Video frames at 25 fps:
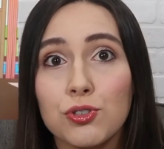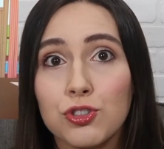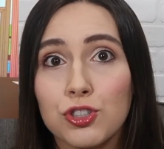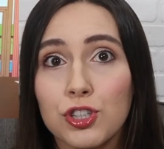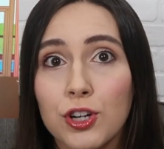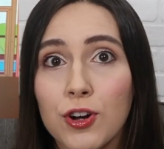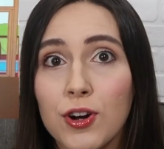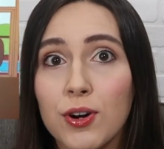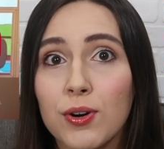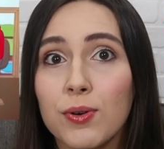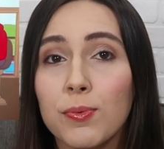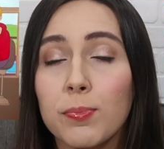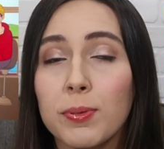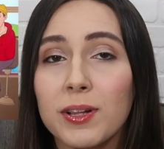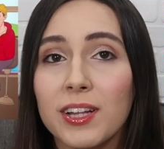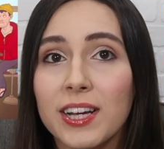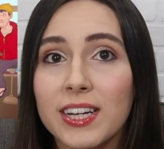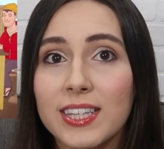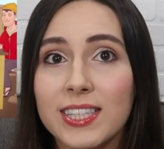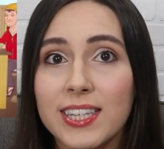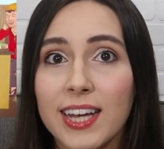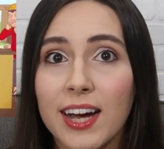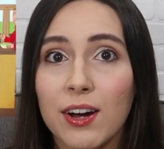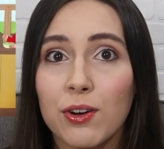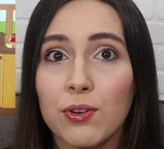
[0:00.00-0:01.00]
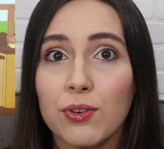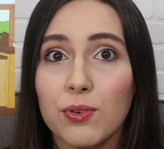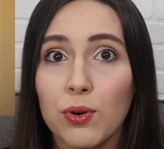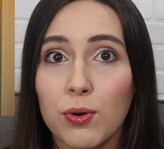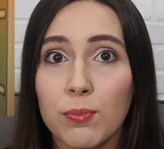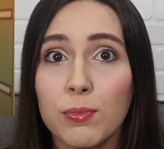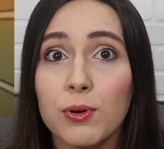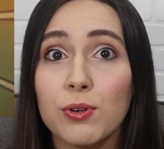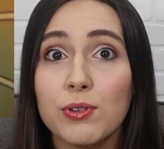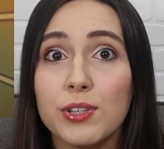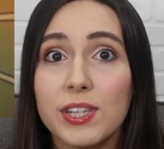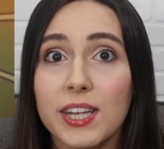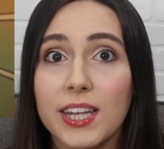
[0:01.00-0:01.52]
show plays out
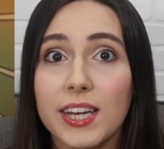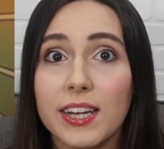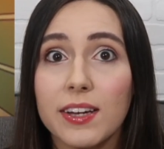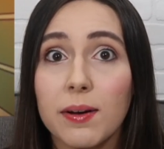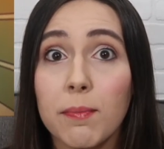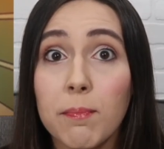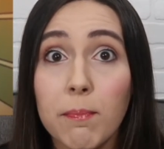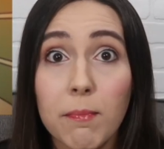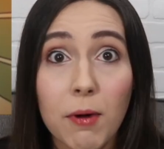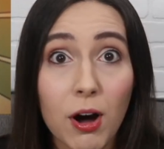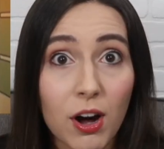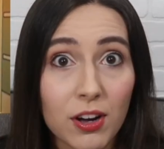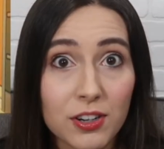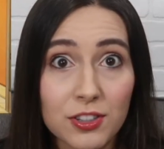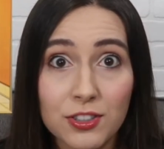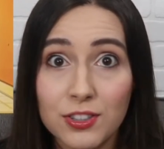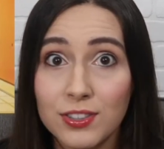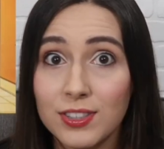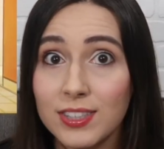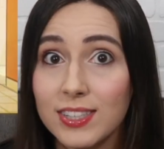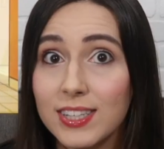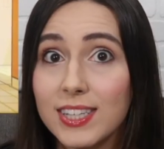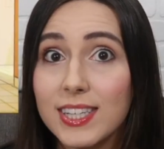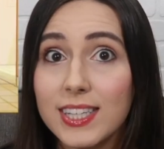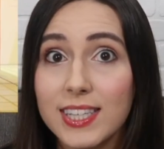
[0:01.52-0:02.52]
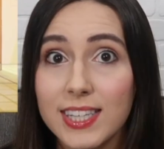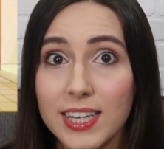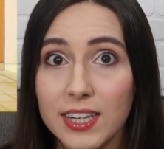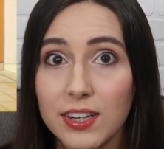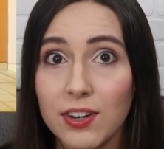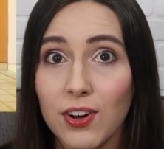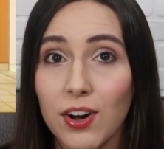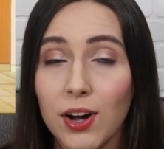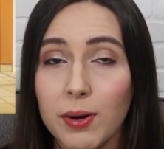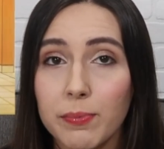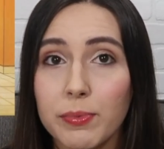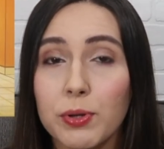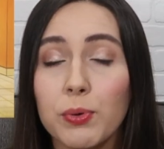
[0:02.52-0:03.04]
almost like a modern
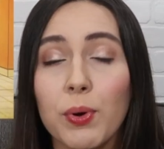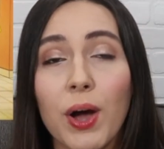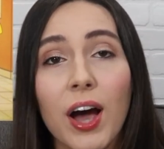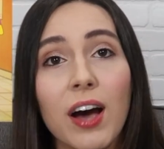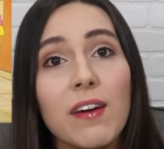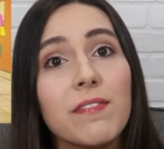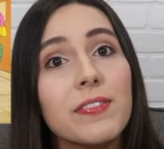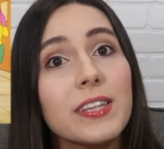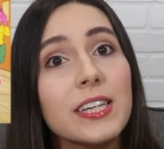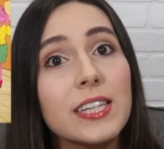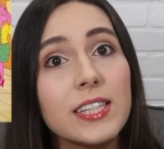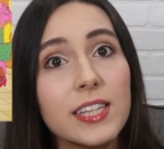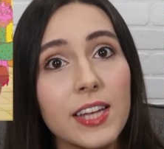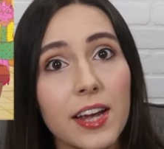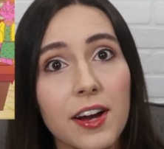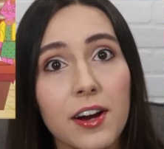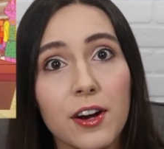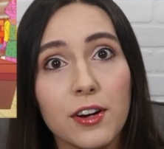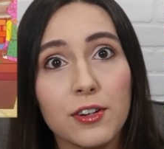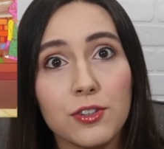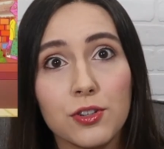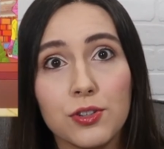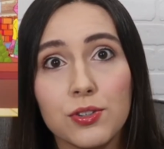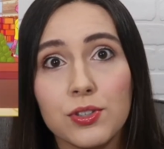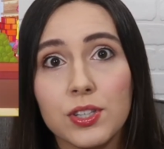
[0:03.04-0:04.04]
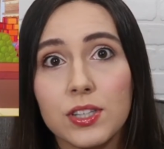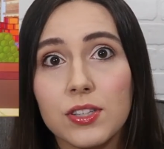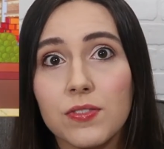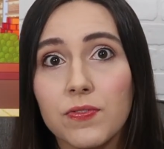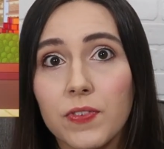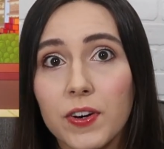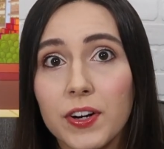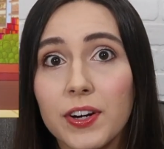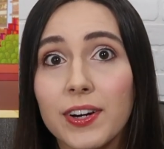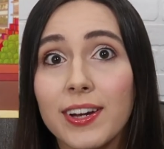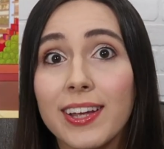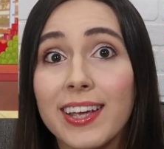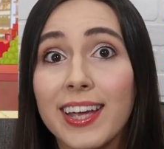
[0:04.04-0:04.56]
sitcom. You have these characters, it's
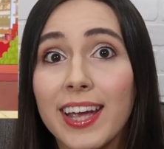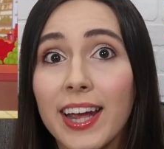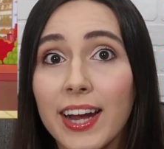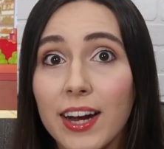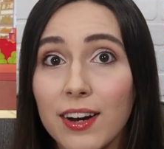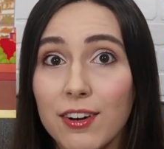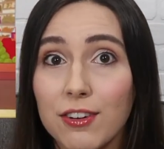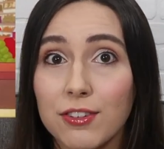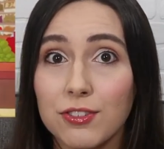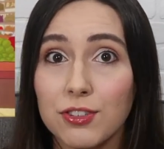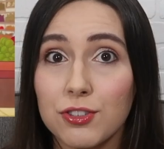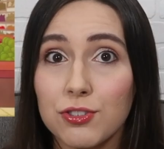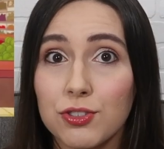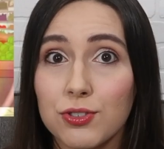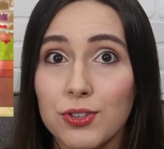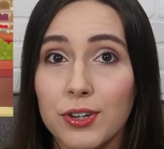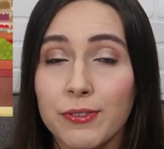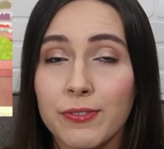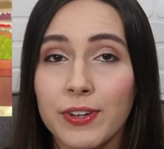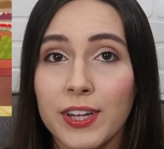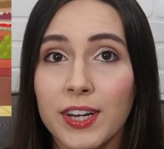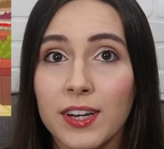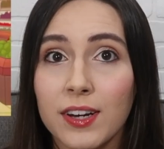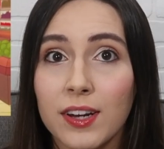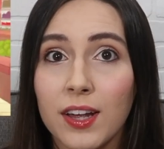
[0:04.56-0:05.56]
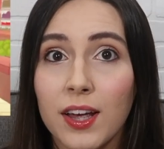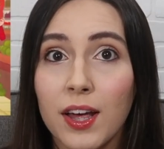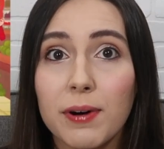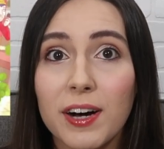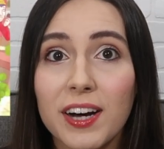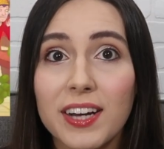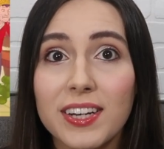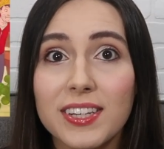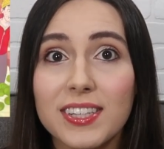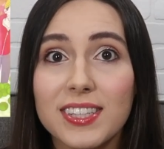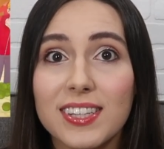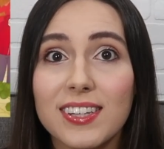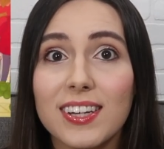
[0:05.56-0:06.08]
very character driven,
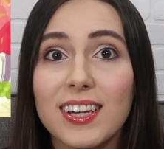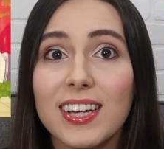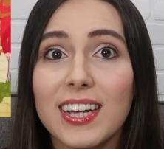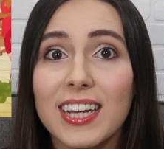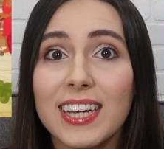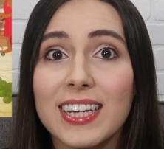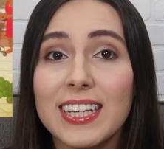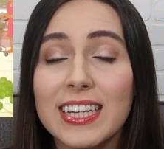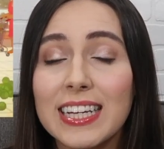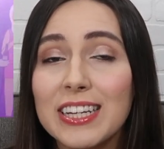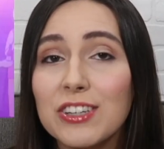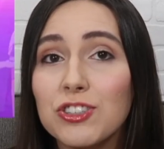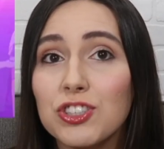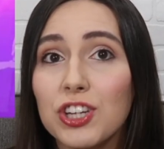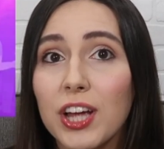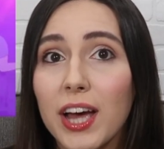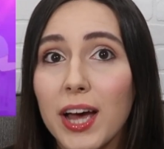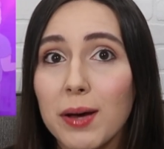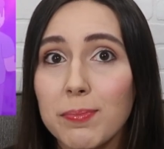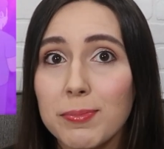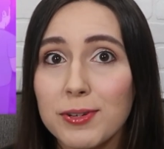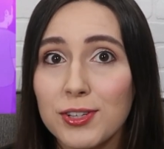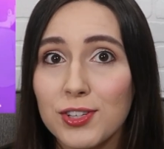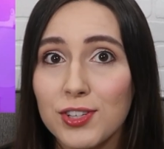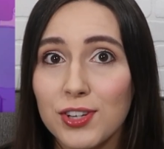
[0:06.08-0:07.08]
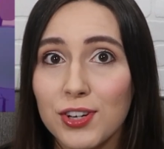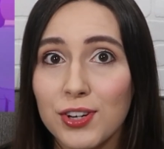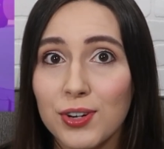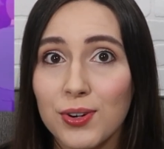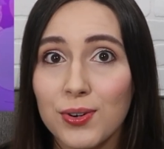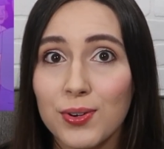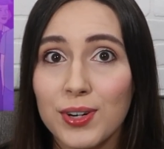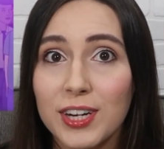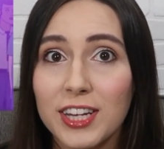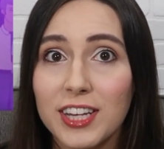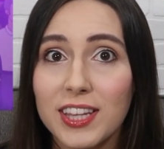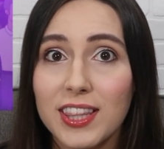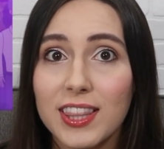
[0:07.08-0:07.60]
but in each
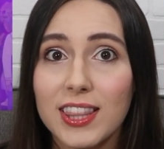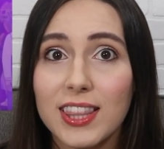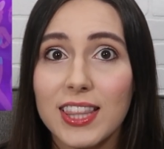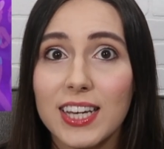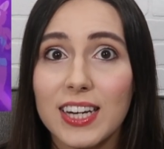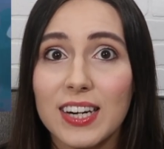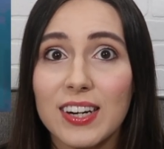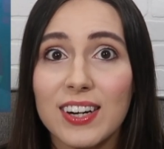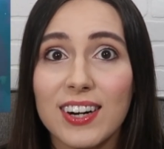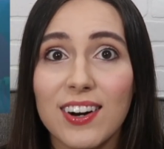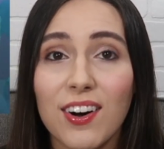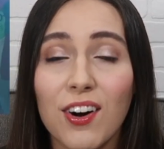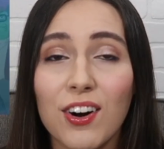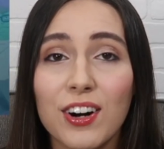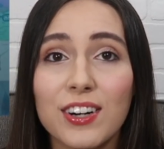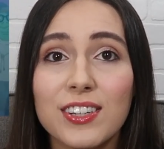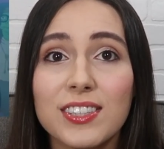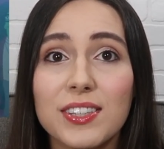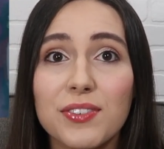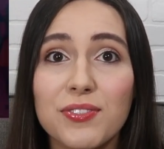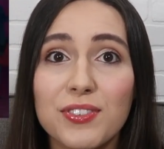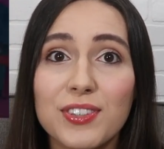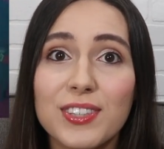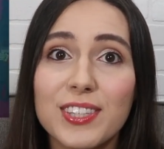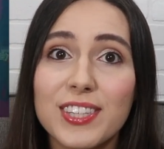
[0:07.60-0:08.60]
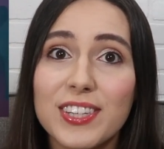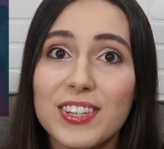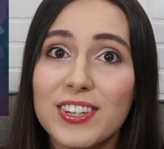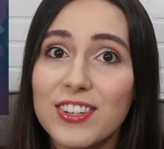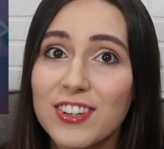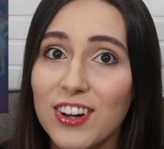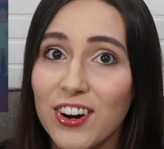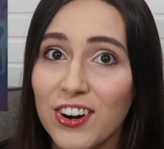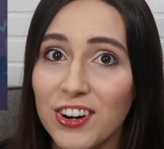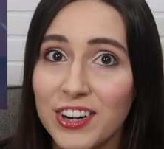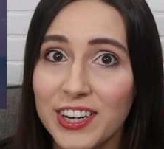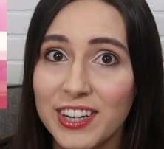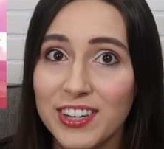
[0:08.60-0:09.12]
episode, there are different
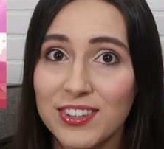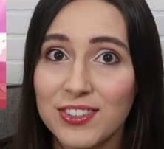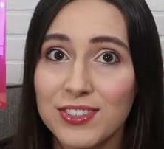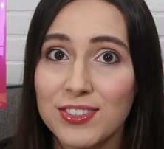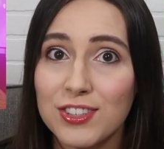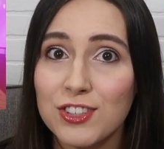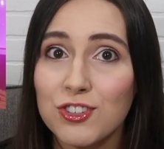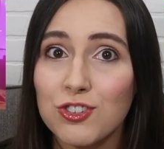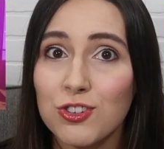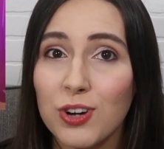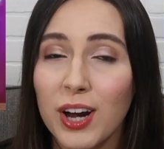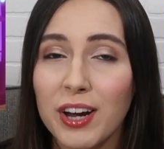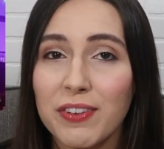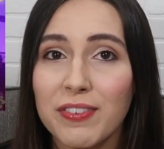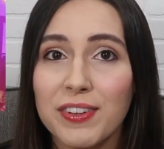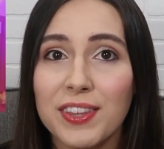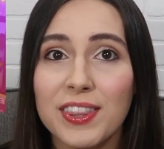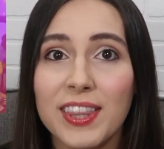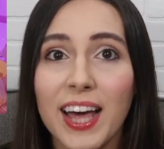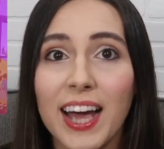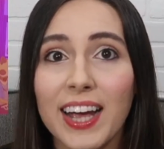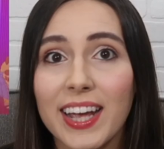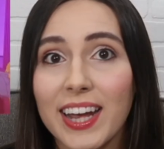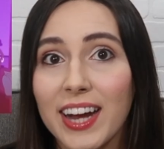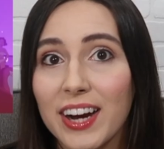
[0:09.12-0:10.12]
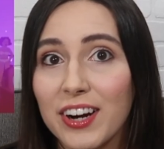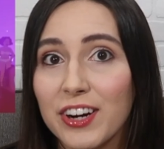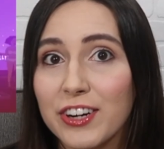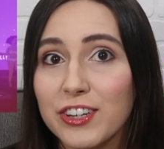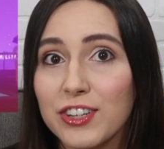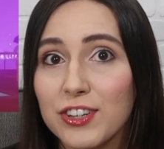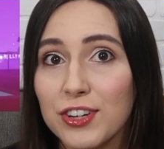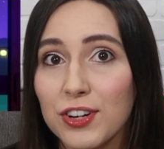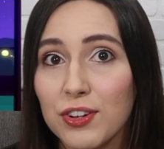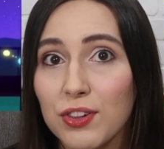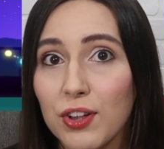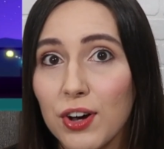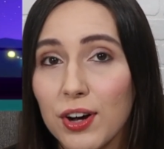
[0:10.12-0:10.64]
scenarios driving that
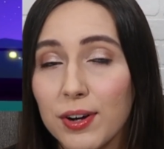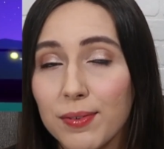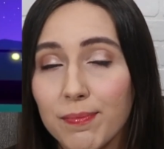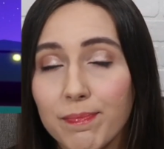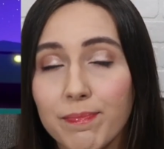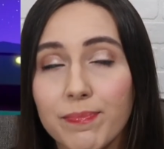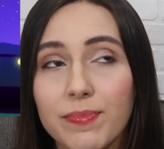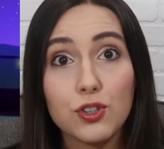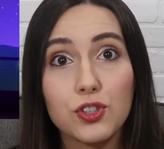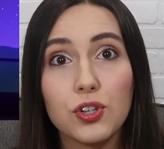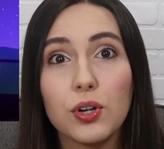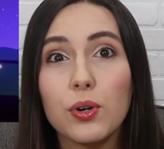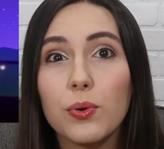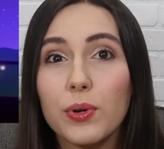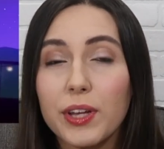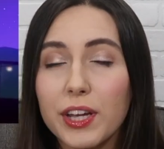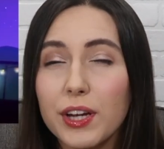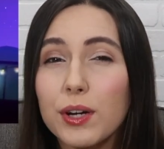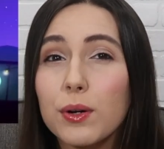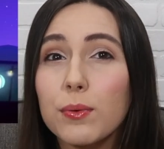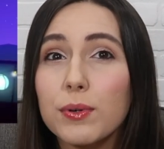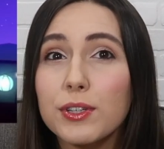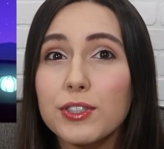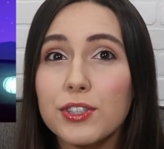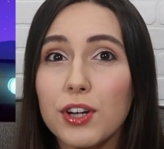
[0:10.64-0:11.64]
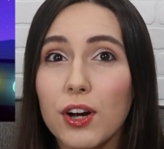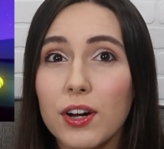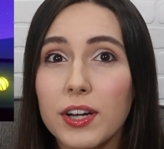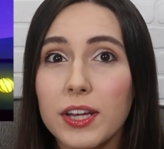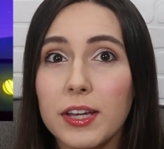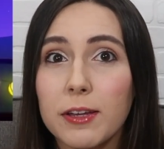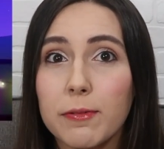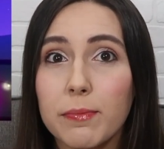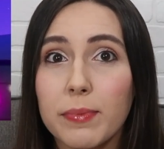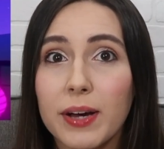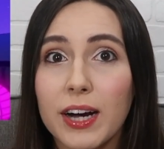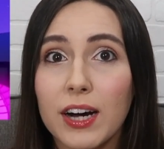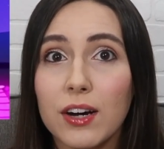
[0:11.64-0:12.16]
character along. So here we're
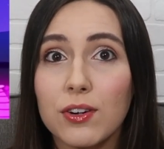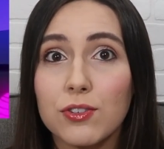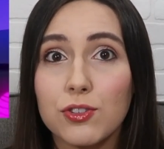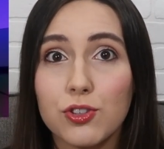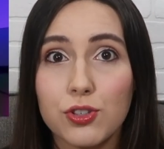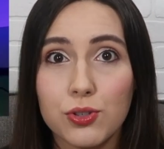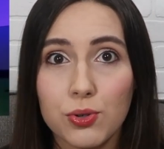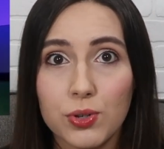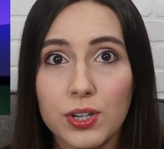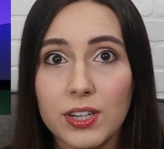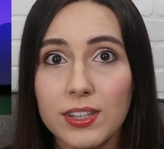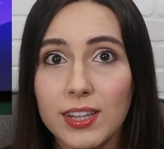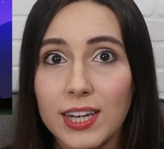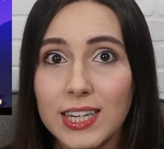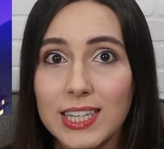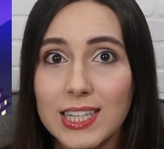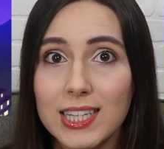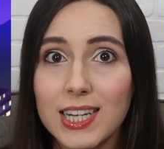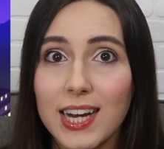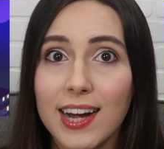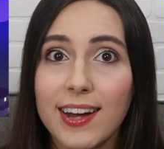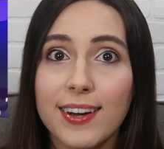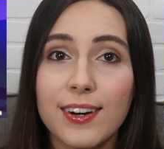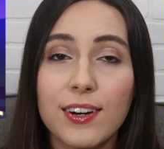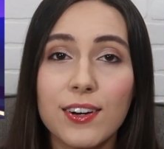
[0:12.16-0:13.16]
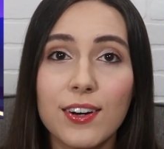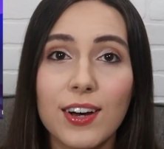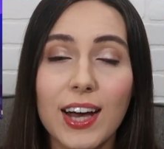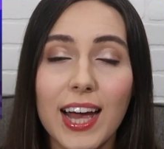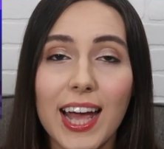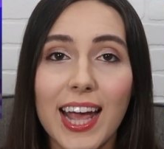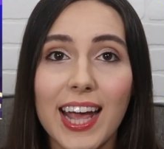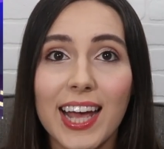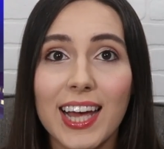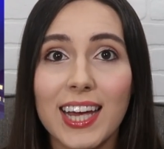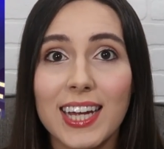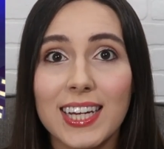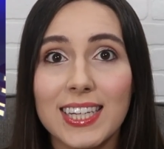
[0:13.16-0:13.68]
talking about storyline style
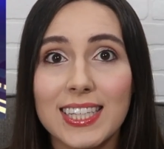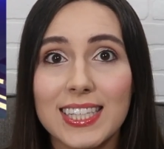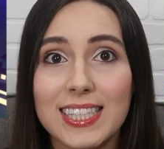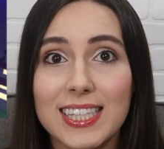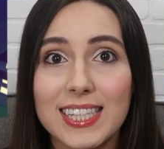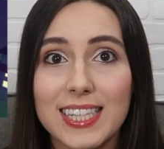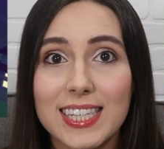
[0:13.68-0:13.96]
and